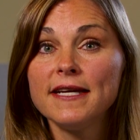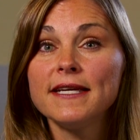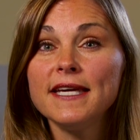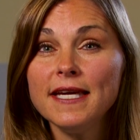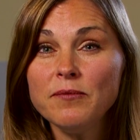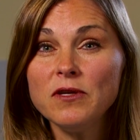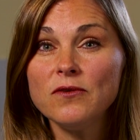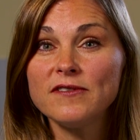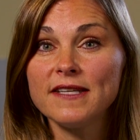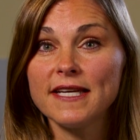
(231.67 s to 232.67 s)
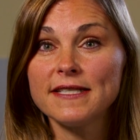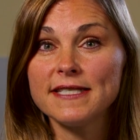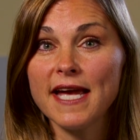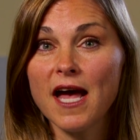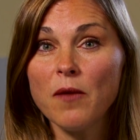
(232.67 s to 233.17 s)
keep using it
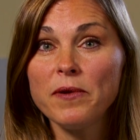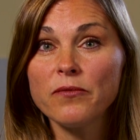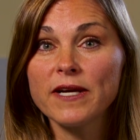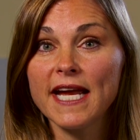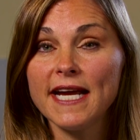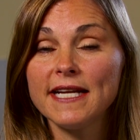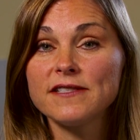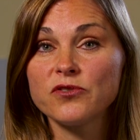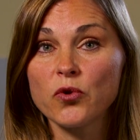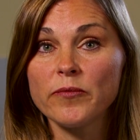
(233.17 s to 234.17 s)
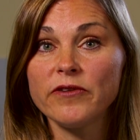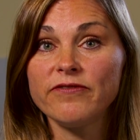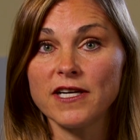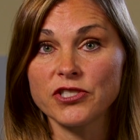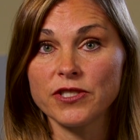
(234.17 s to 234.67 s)
to help it regain its normal
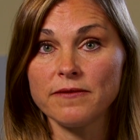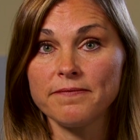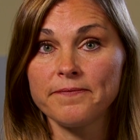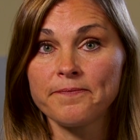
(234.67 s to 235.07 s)
function.